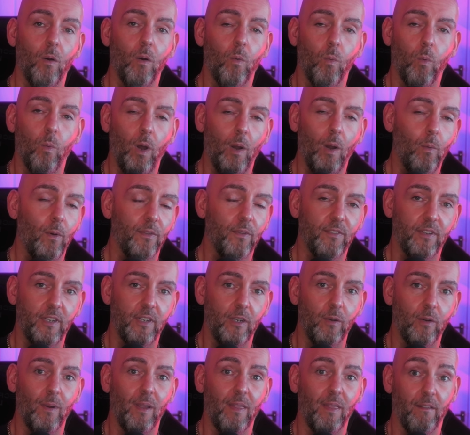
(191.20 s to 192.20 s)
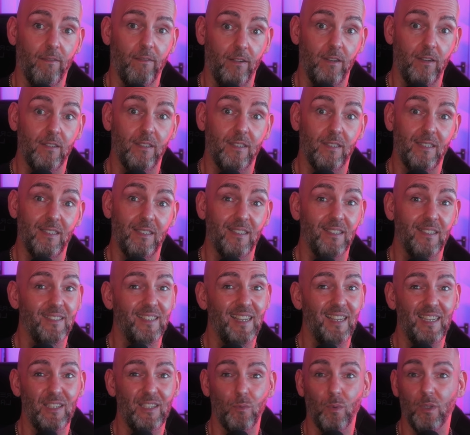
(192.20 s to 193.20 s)
What I want to do in the first instance
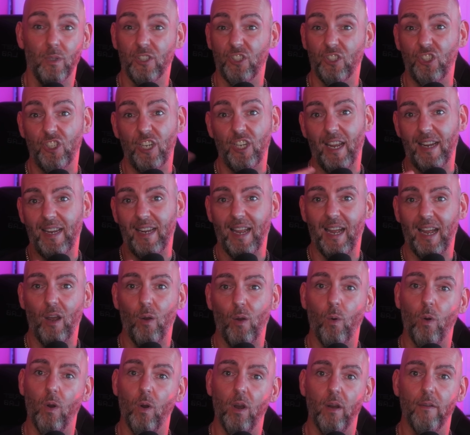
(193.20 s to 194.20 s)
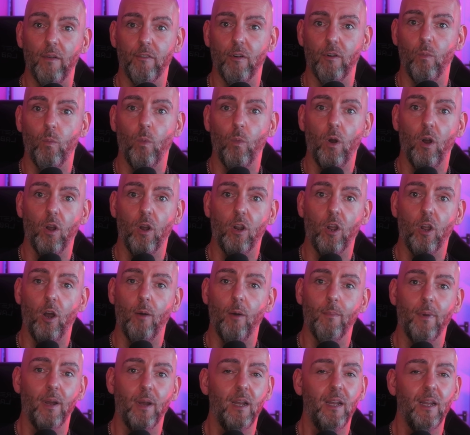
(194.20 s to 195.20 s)
is we'll check out over on
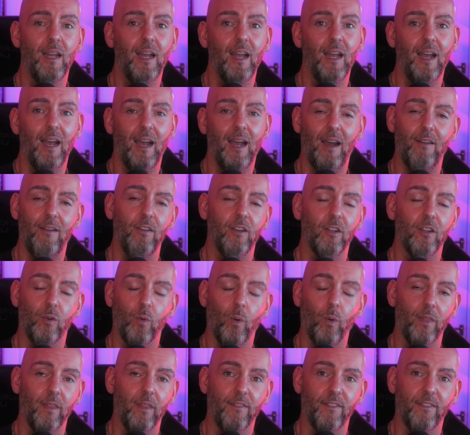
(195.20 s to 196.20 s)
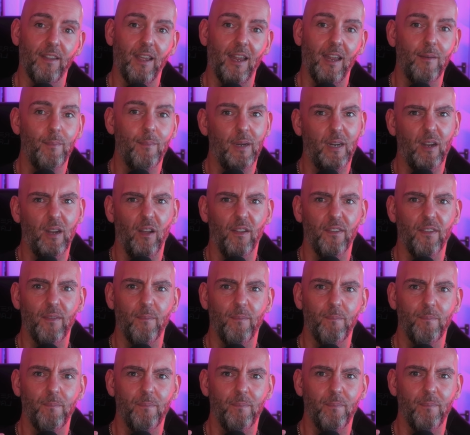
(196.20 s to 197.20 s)
Warcom, have a look at what they've said, because
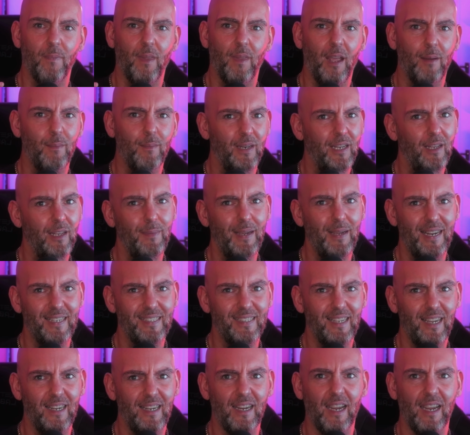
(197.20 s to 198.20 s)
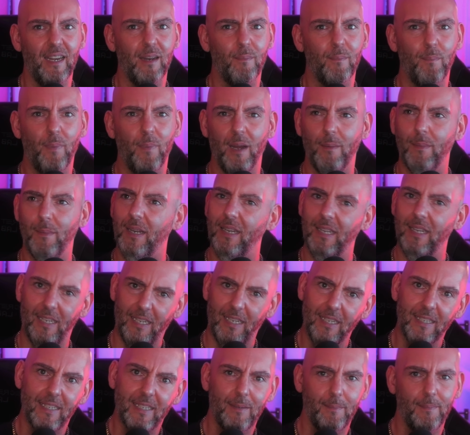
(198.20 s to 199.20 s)
I'm a little bit excited, but I'm a
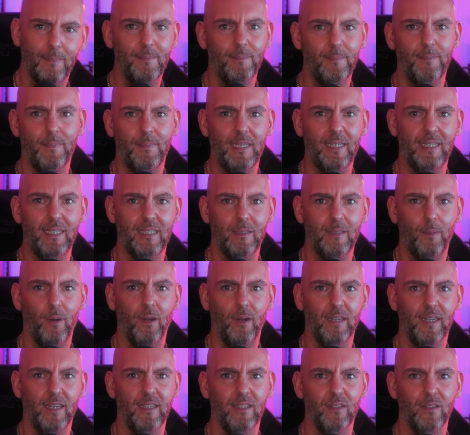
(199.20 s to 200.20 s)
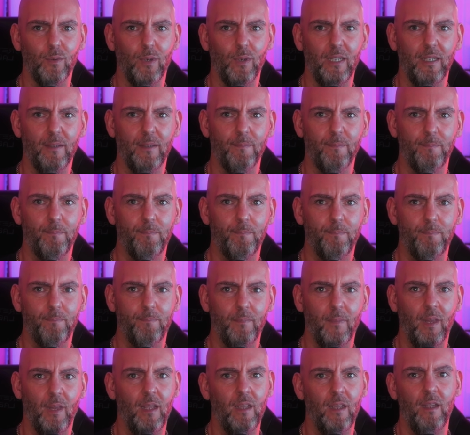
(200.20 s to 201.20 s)
little bit disappointed as well.
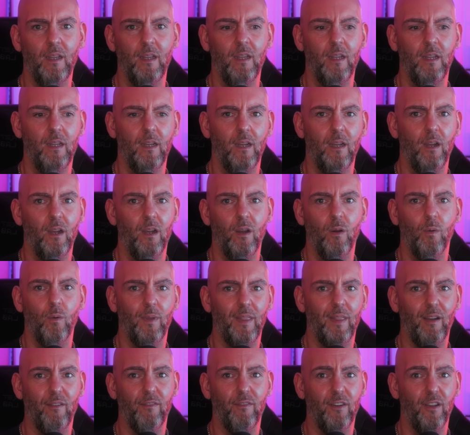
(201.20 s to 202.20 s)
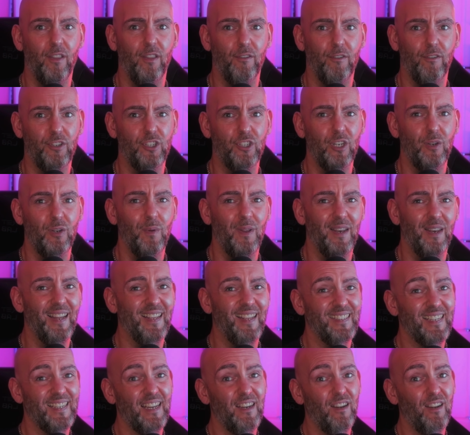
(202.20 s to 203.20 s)
Without further ado,
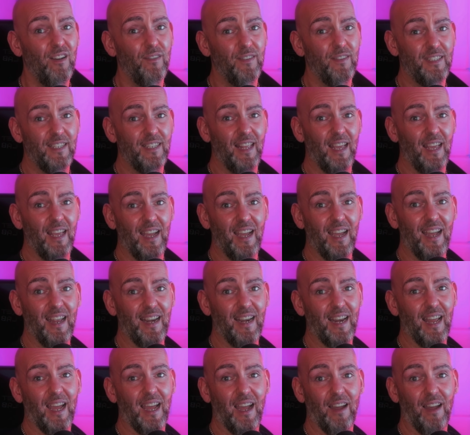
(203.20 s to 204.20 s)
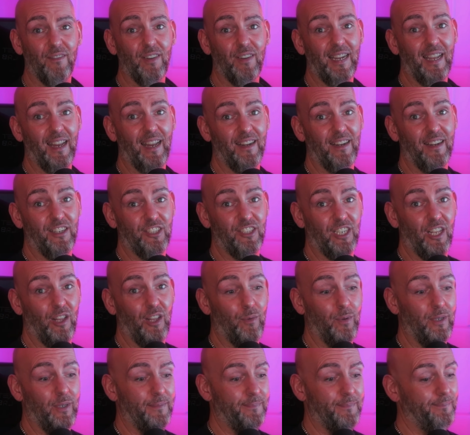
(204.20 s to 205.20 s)
let's head over to there and have a gander,
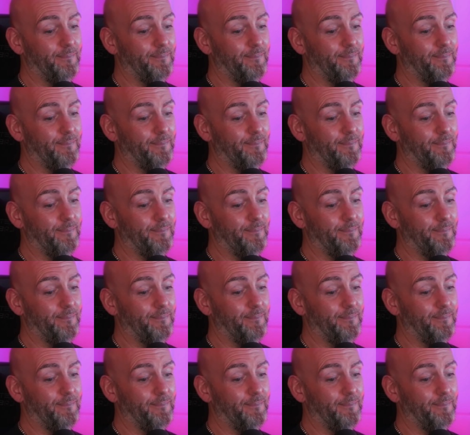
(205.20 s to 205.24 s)
shall we?